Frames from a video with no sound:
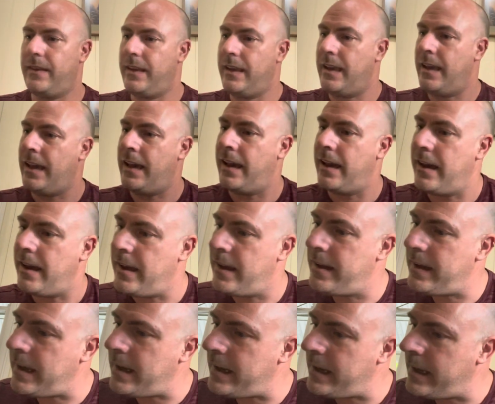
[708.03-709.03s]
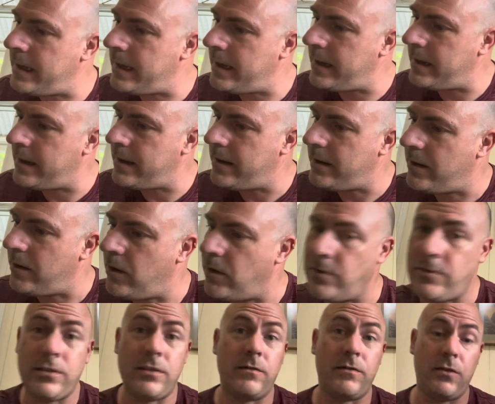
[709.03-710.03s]
And added
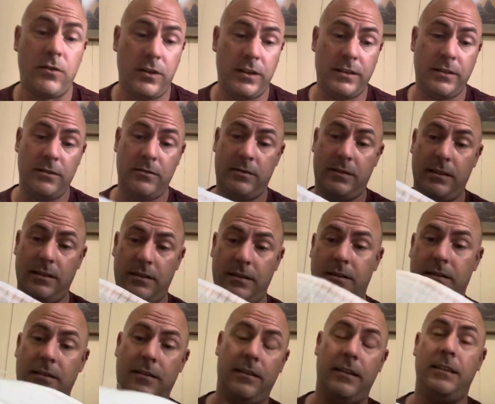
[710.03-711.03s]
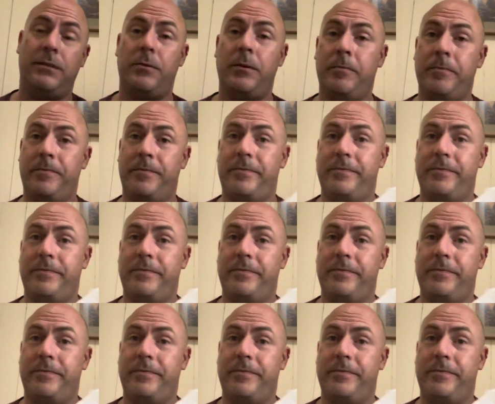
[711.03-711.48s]
142 stitches on this one.